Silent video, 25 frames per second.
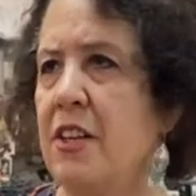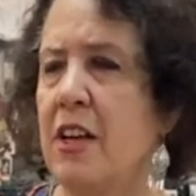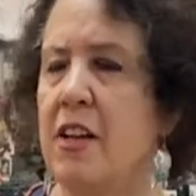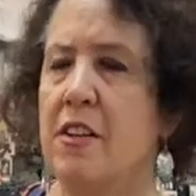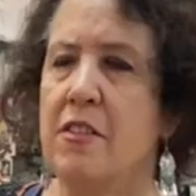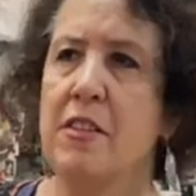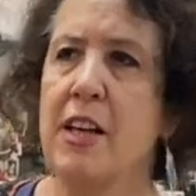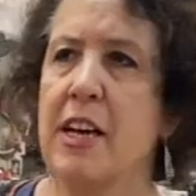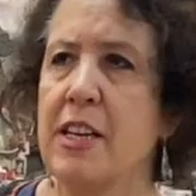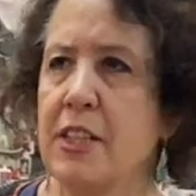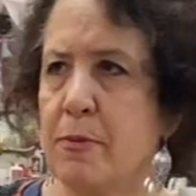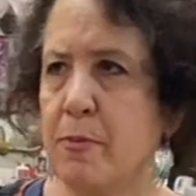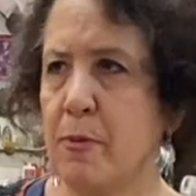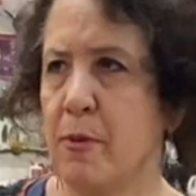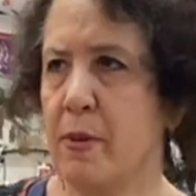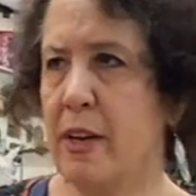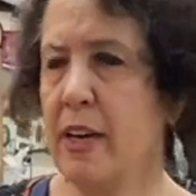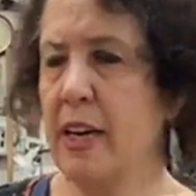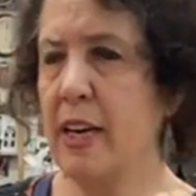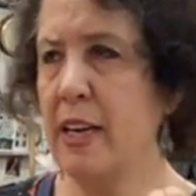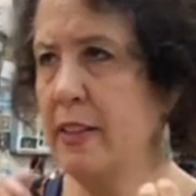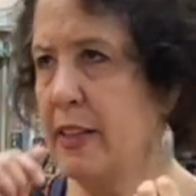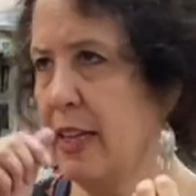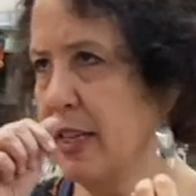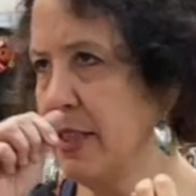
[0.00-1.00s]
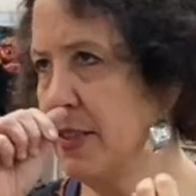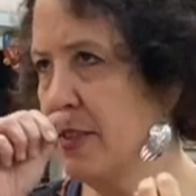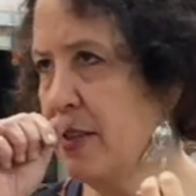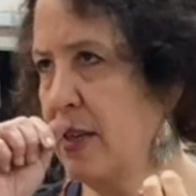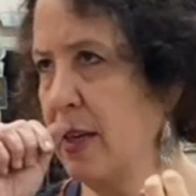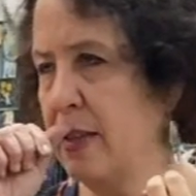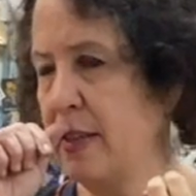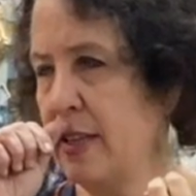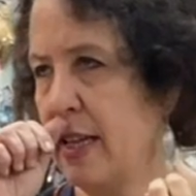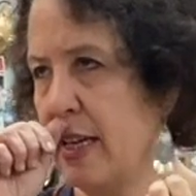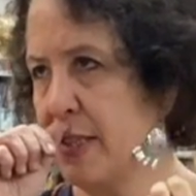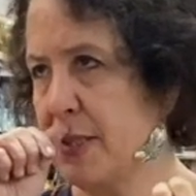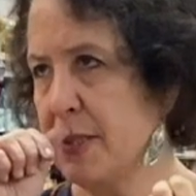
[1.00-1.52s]
and thanks, Maria. And that's
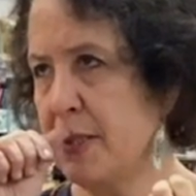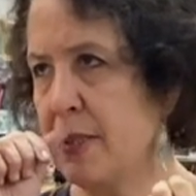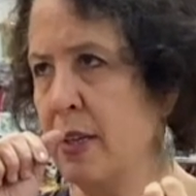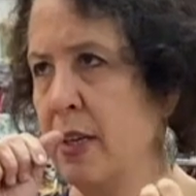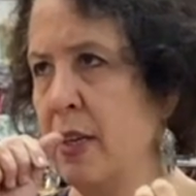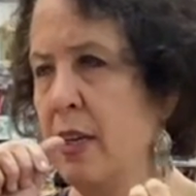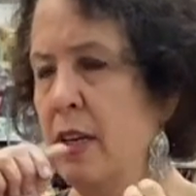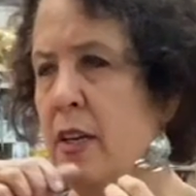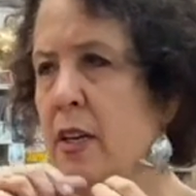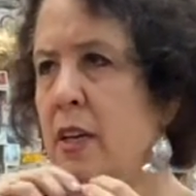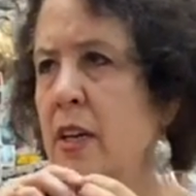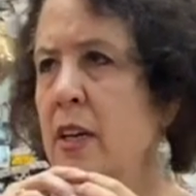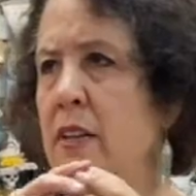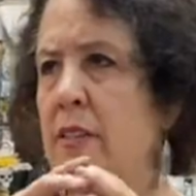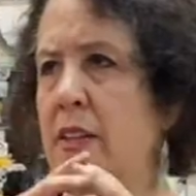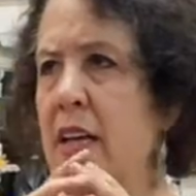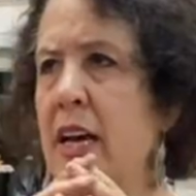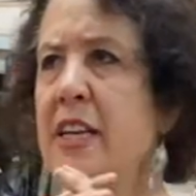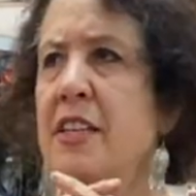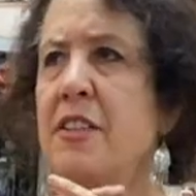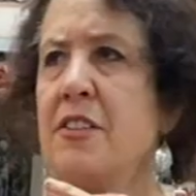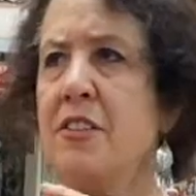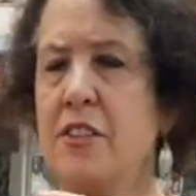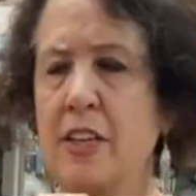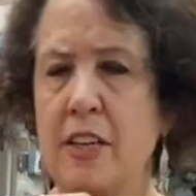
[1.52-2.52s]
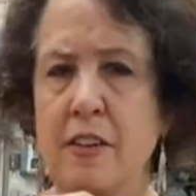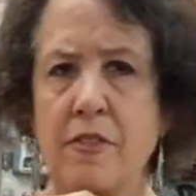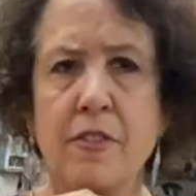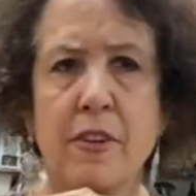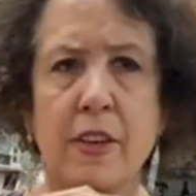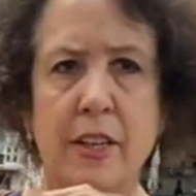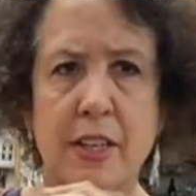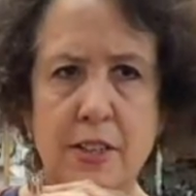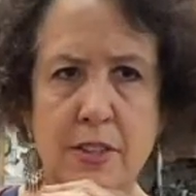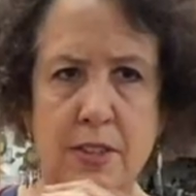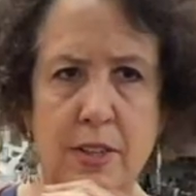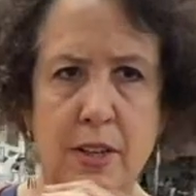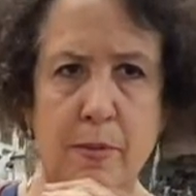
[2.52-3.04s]
and that's that is
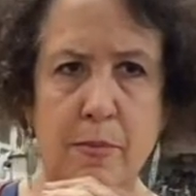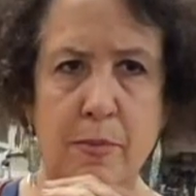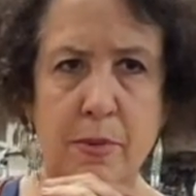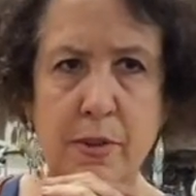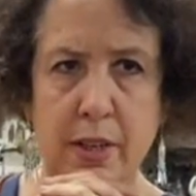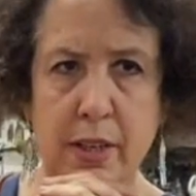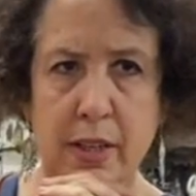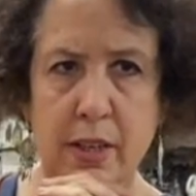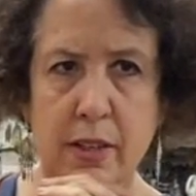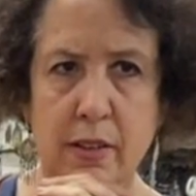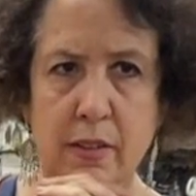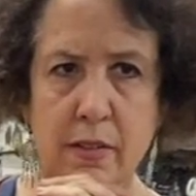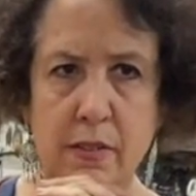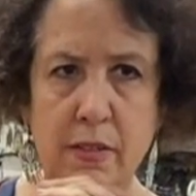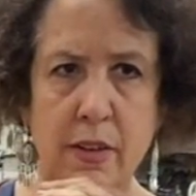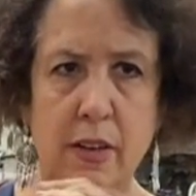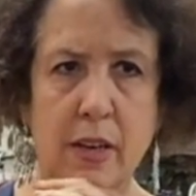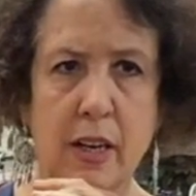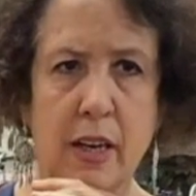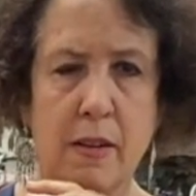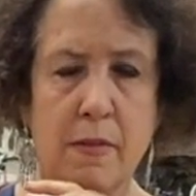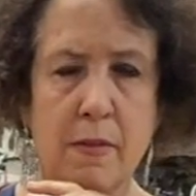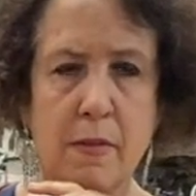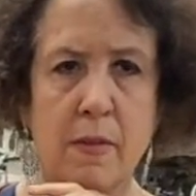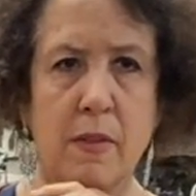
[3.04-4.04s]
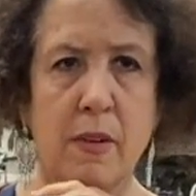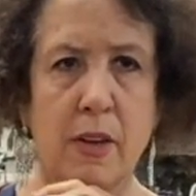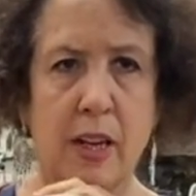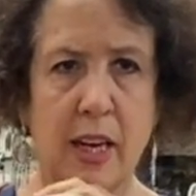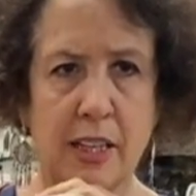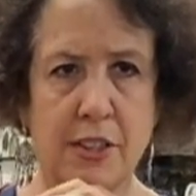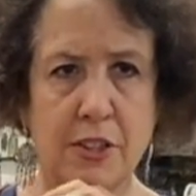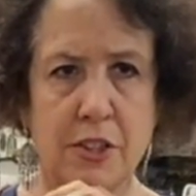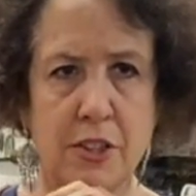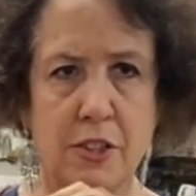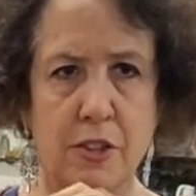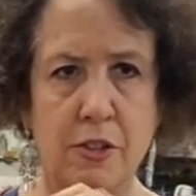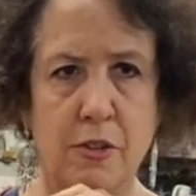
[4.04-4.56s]
definitely something that I
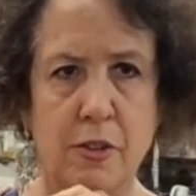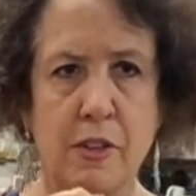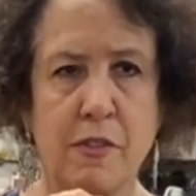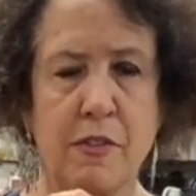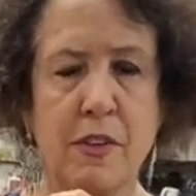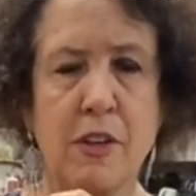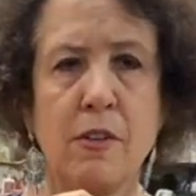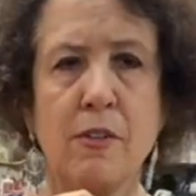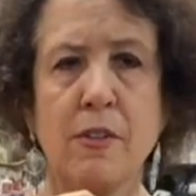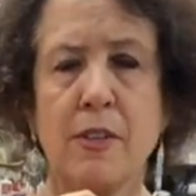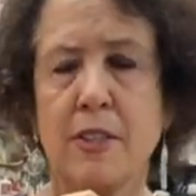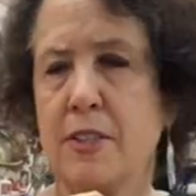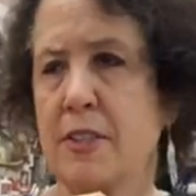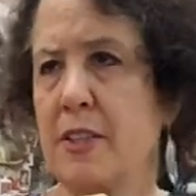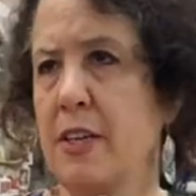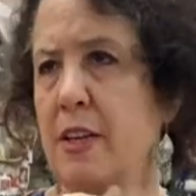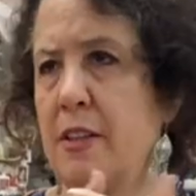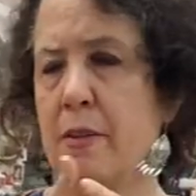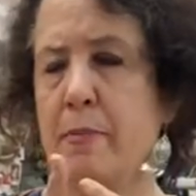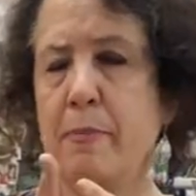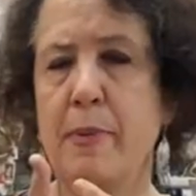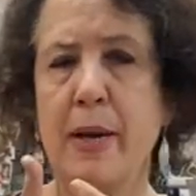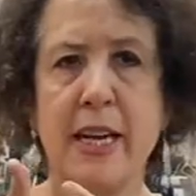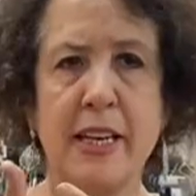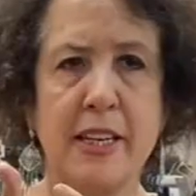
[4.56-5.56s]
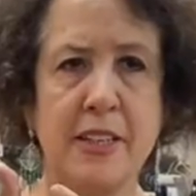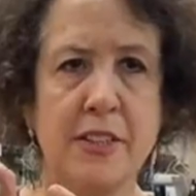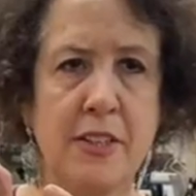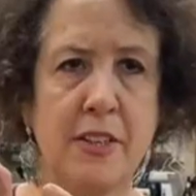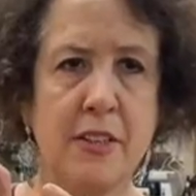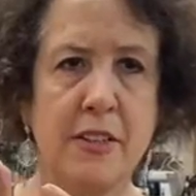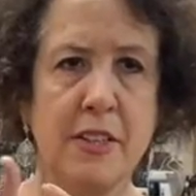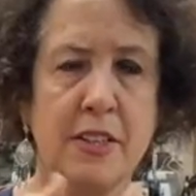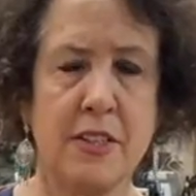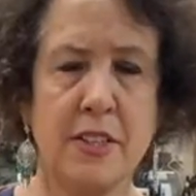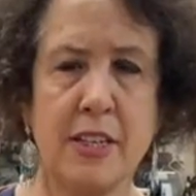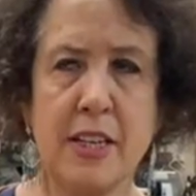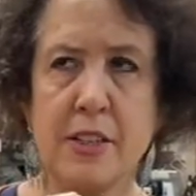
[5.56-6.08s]
like to do. And if you look at, say, the paintings
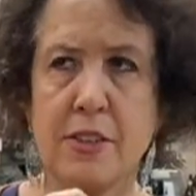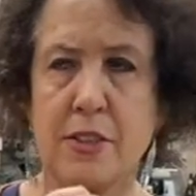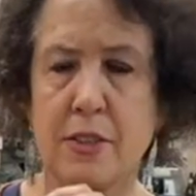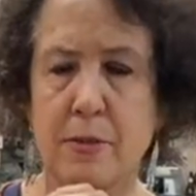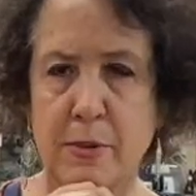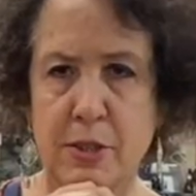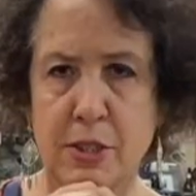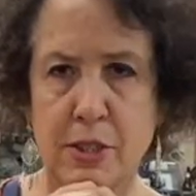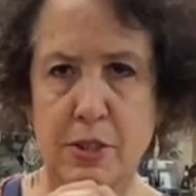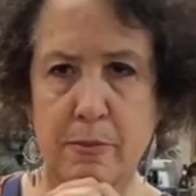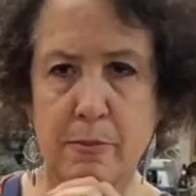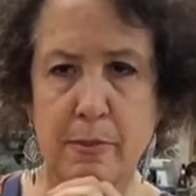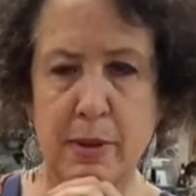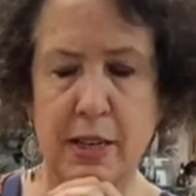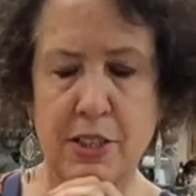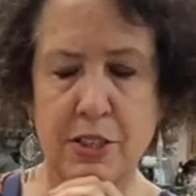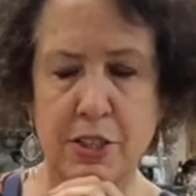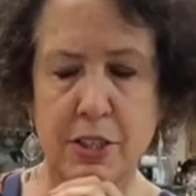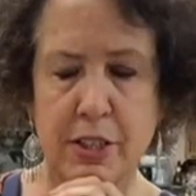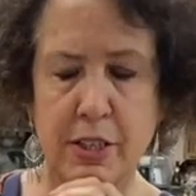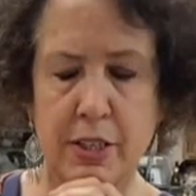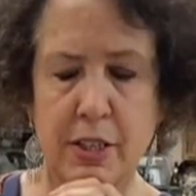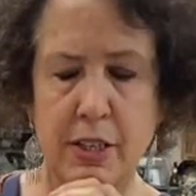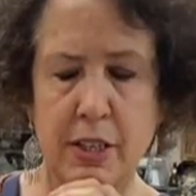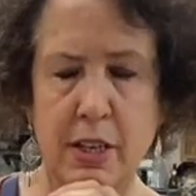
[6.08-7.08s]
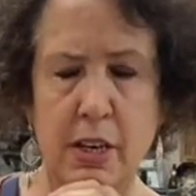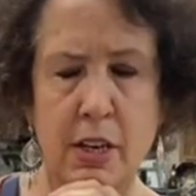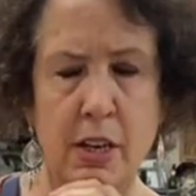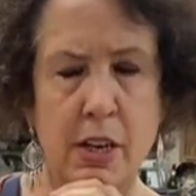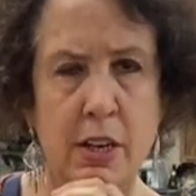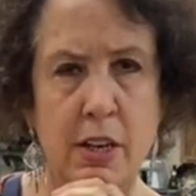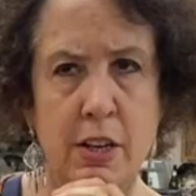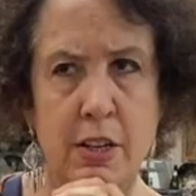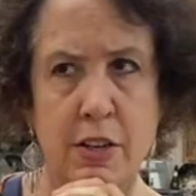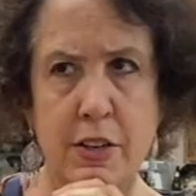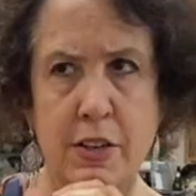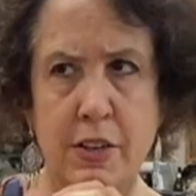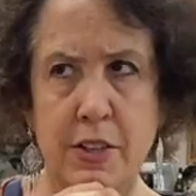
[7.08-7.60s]
in this exhibition, Magic,
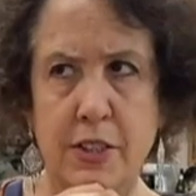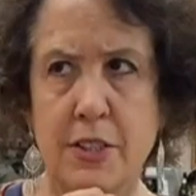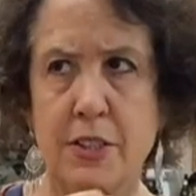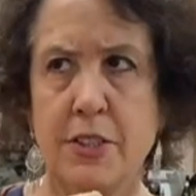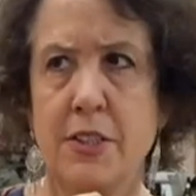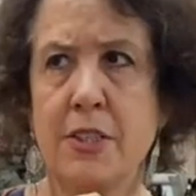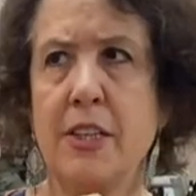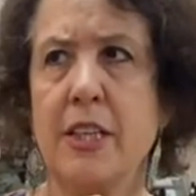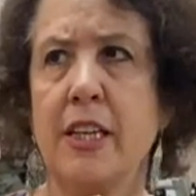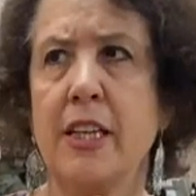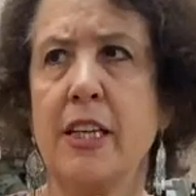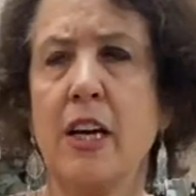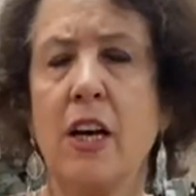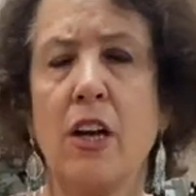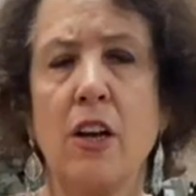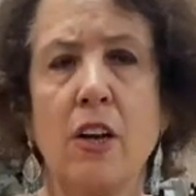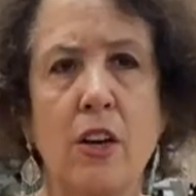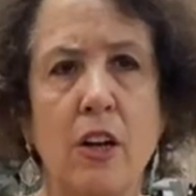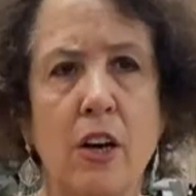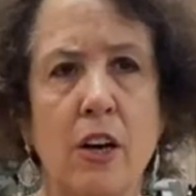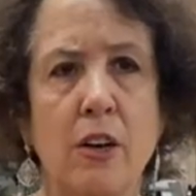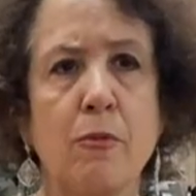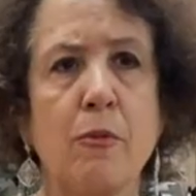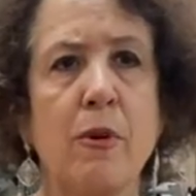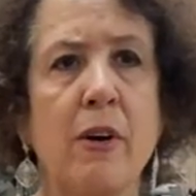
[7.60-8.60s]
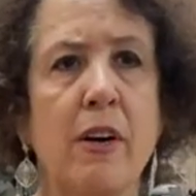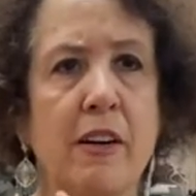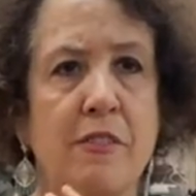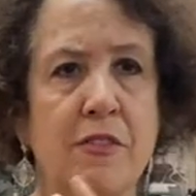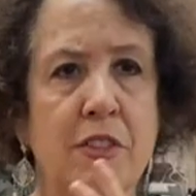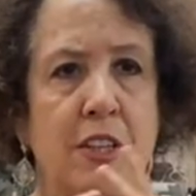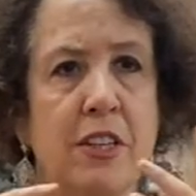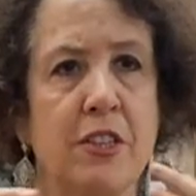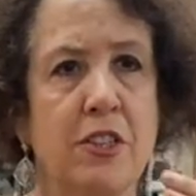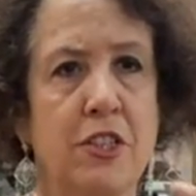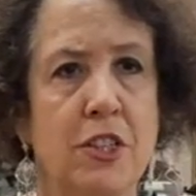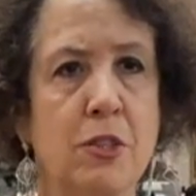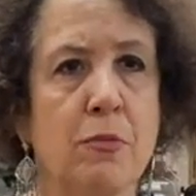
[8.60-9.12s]
you can see a lot where I've
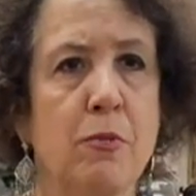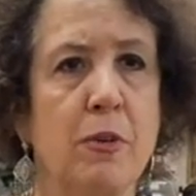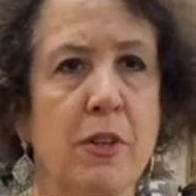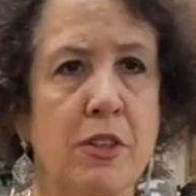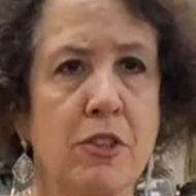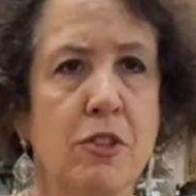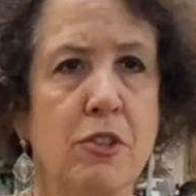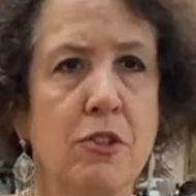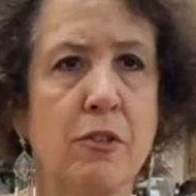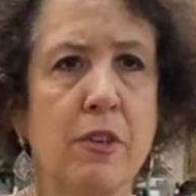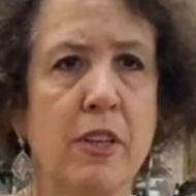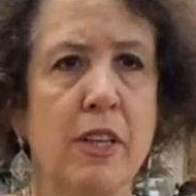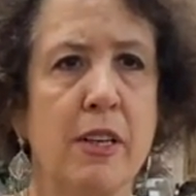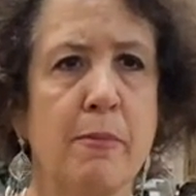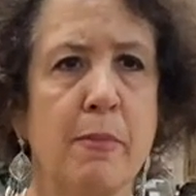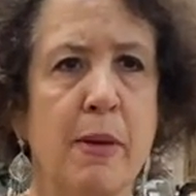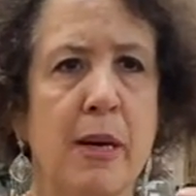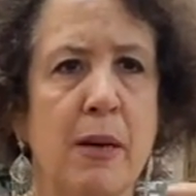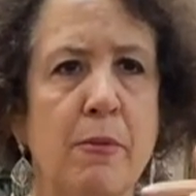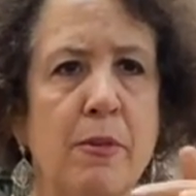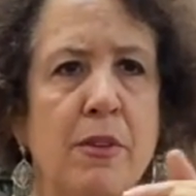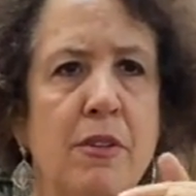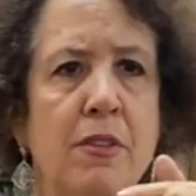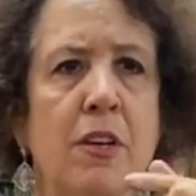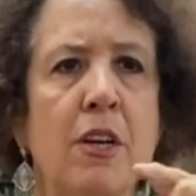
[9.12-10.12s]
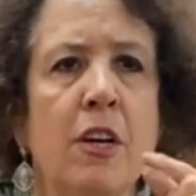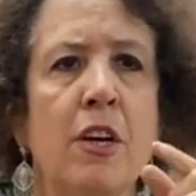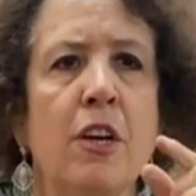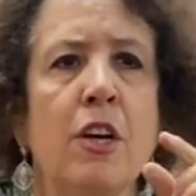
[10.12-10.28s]
done just what you're talking about with